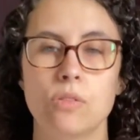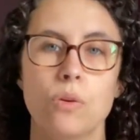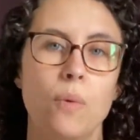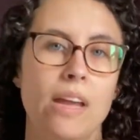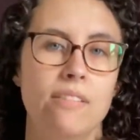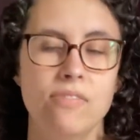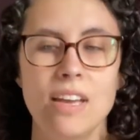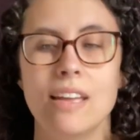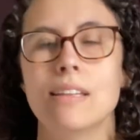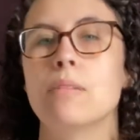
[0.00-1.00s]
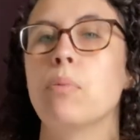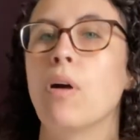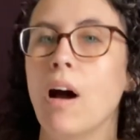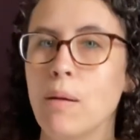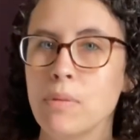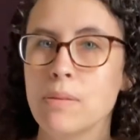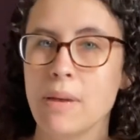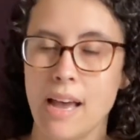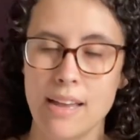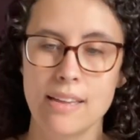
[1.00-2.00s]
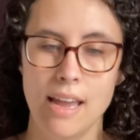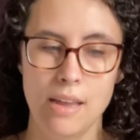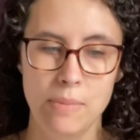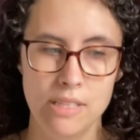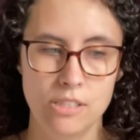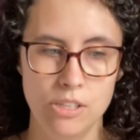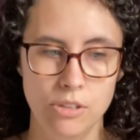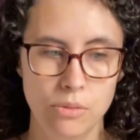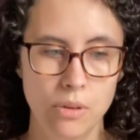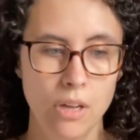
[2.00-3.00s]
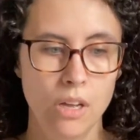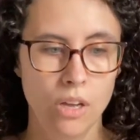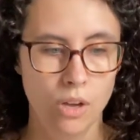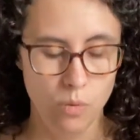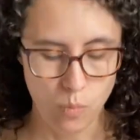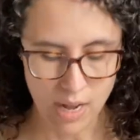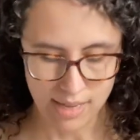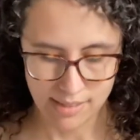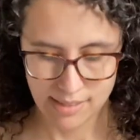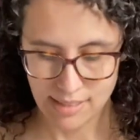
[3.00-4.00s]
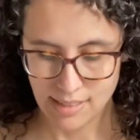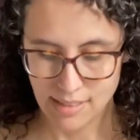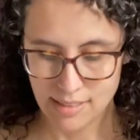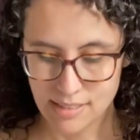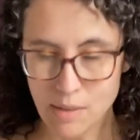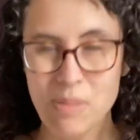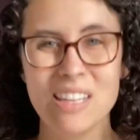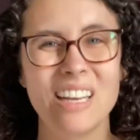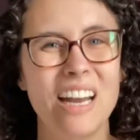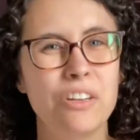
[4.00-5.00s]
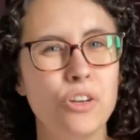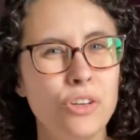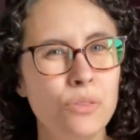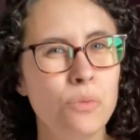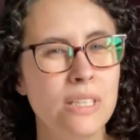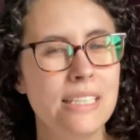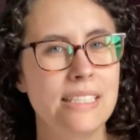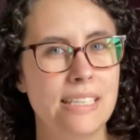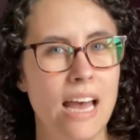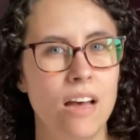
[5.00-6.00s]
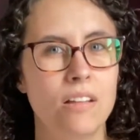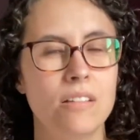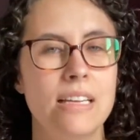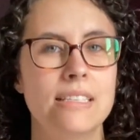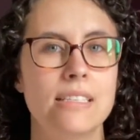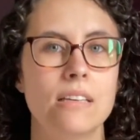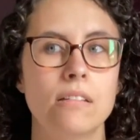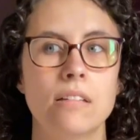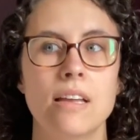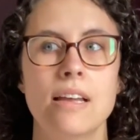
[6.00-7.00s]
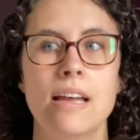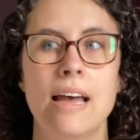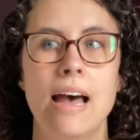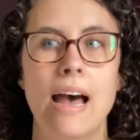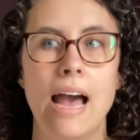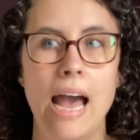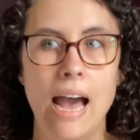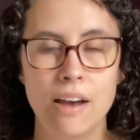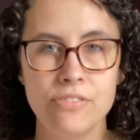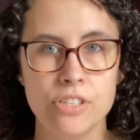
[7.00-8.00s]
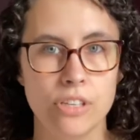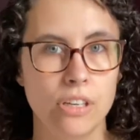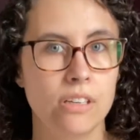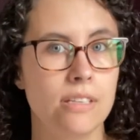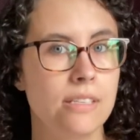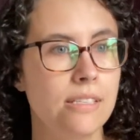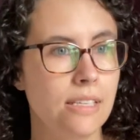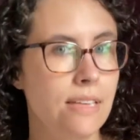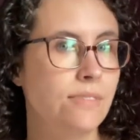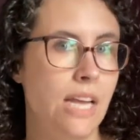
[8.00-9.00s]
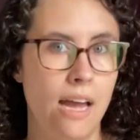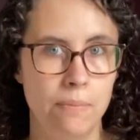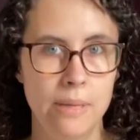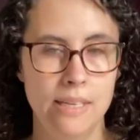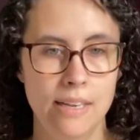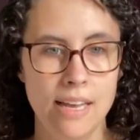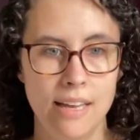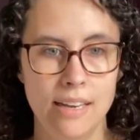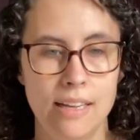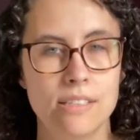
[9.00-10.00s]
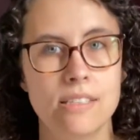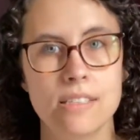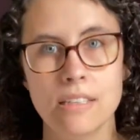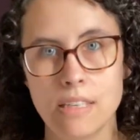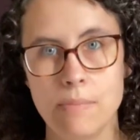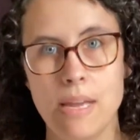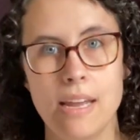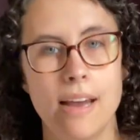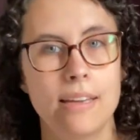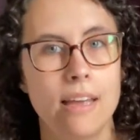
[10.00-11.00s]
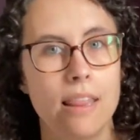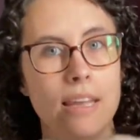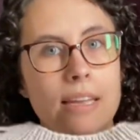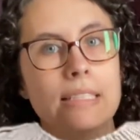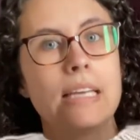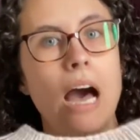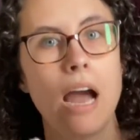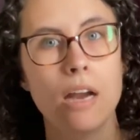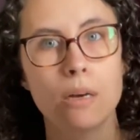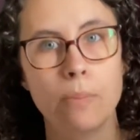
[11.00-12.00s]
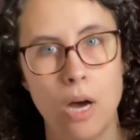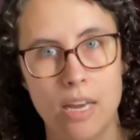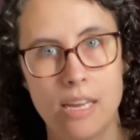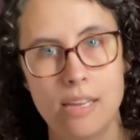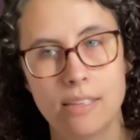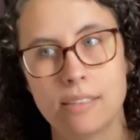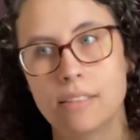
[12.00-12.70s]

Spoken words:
the way it fit. The problem I came into was something that I couldn't really tell until after the sleeves had been knit. And silly me, I knit the entire body